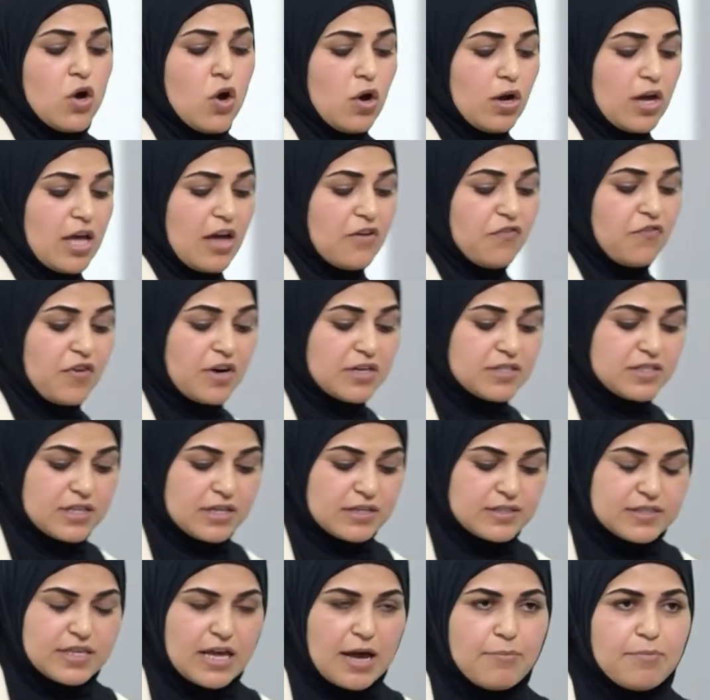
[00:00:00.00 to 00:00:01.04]
Okay, first
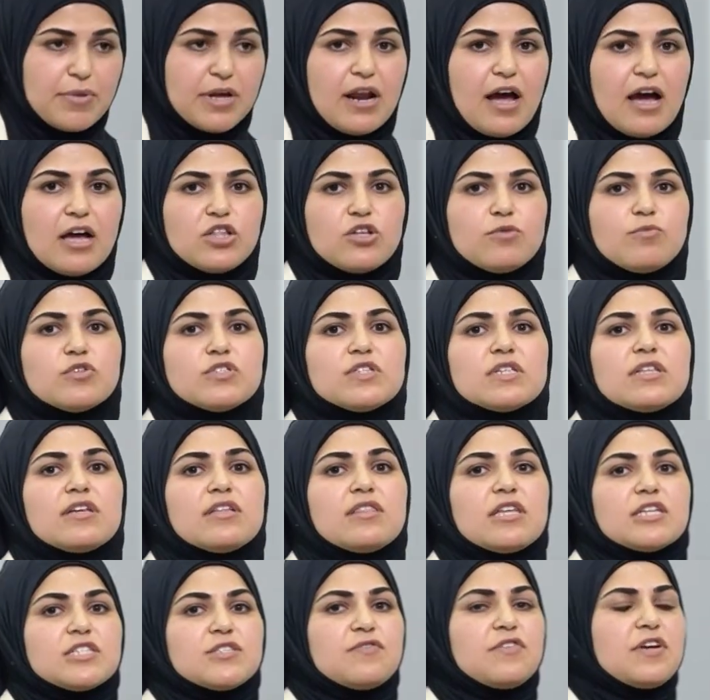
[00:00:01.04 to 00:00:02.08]
example, I deposited
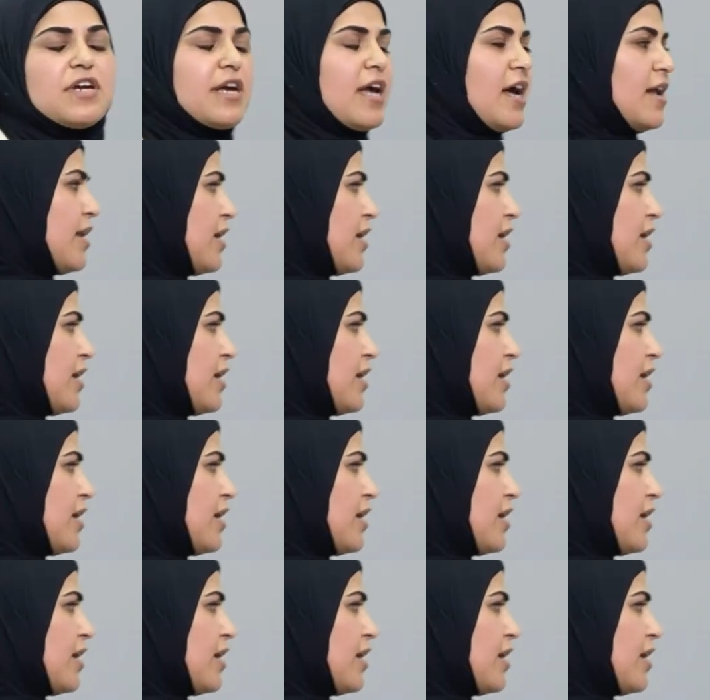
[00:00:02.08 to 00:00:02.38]
the spherical